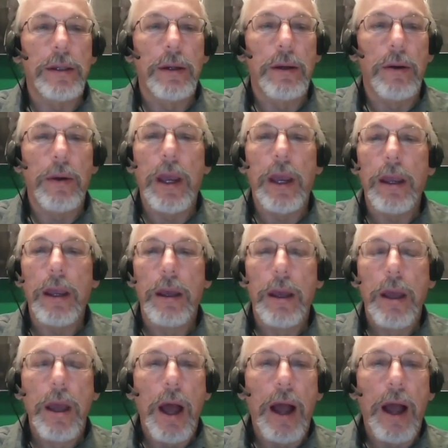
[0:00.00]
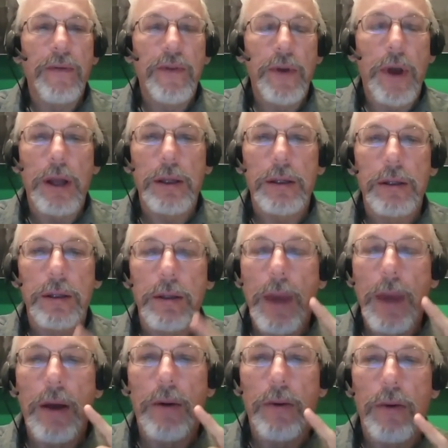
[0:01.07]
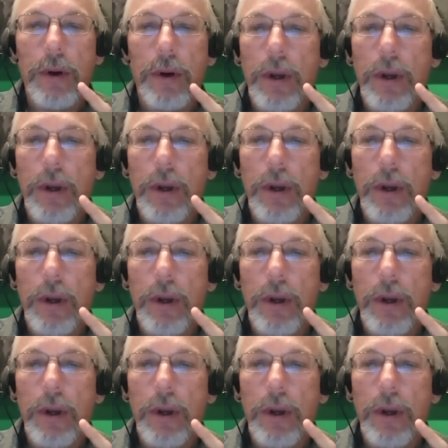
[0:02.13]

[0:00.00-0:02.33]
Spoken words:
Okay. I've talked about